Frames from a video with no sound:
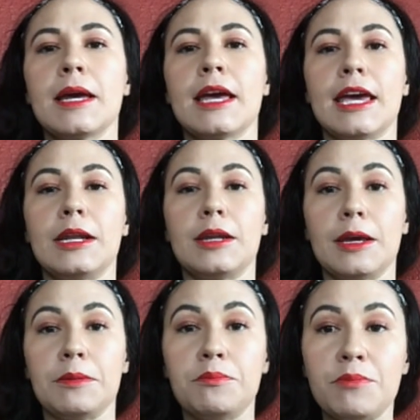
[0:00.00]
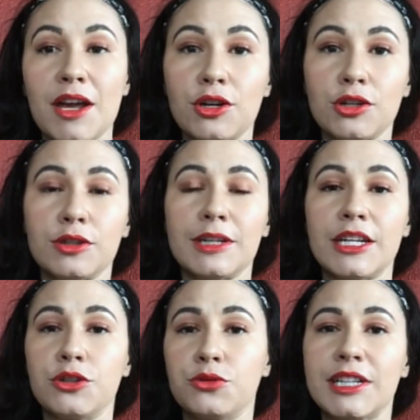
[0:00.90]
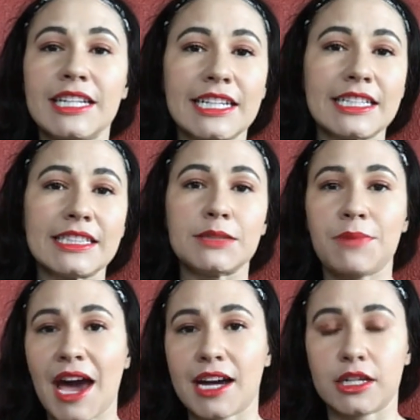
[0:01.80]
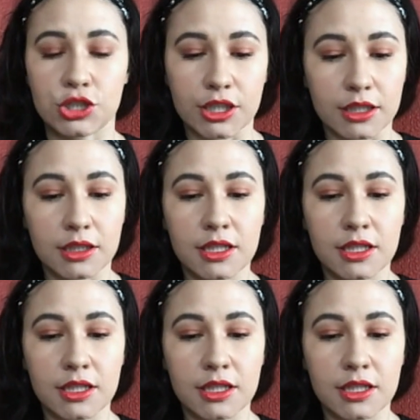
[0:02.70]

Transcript: and better ingredients, packaging.